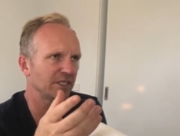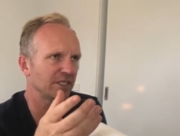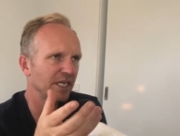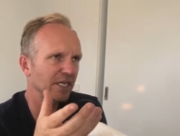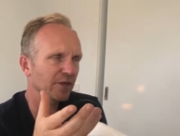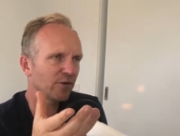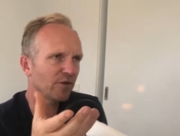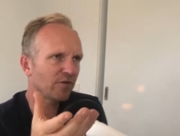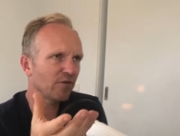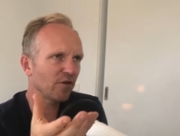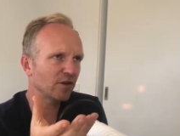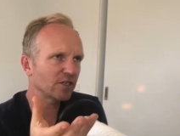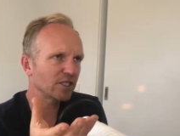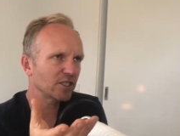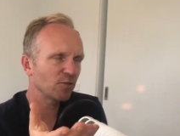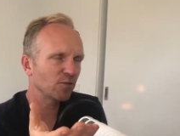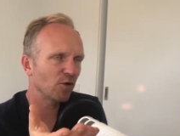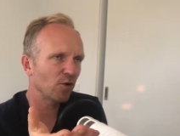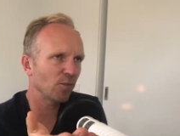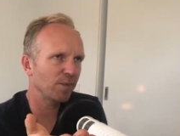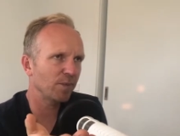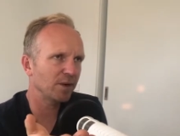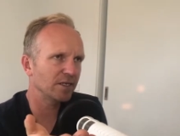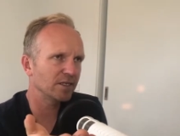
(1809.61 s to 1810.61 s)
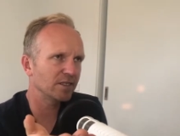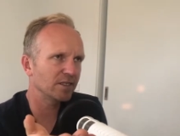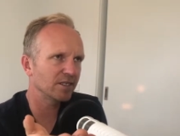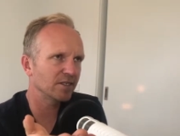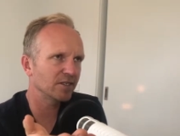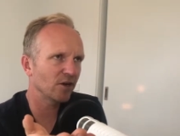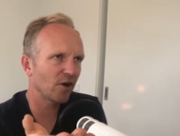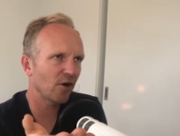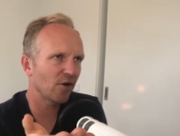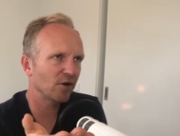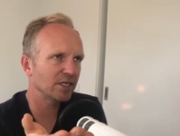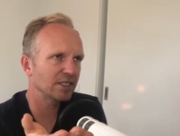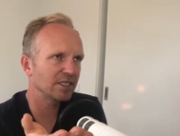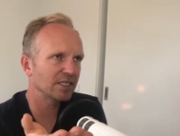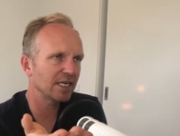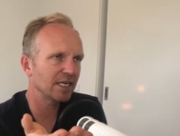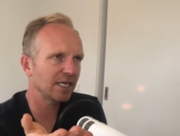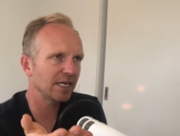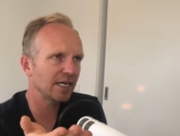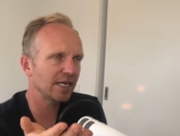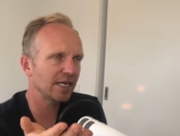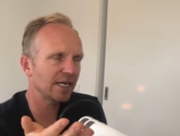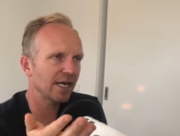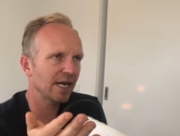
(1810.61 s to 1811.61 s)
and particularly we've got small business owners
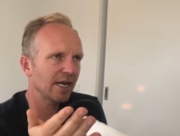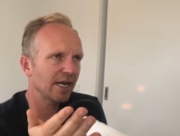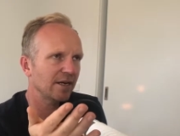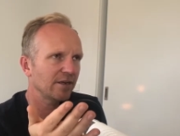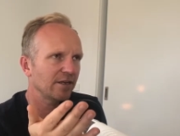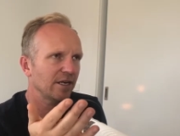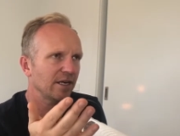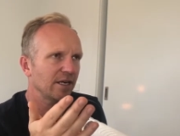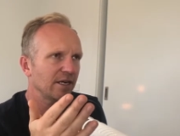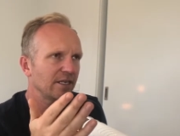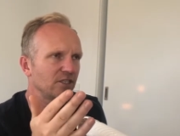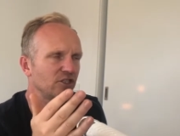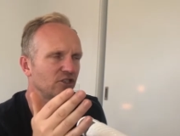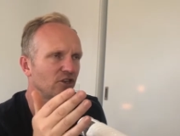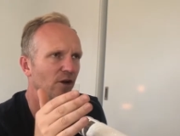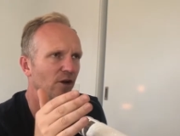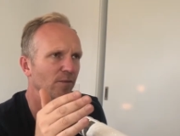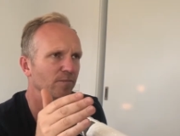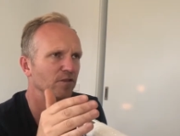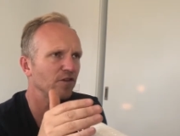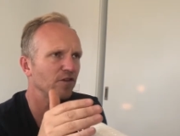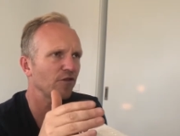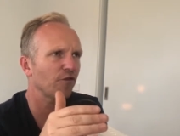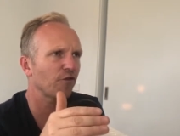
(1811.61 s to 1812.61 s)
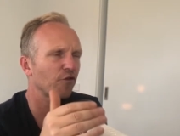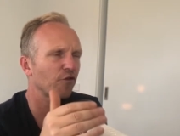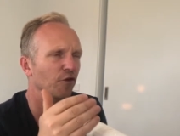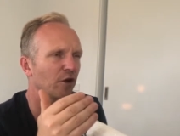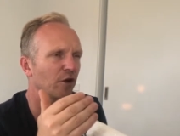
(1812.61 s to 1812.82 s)
here, in terms of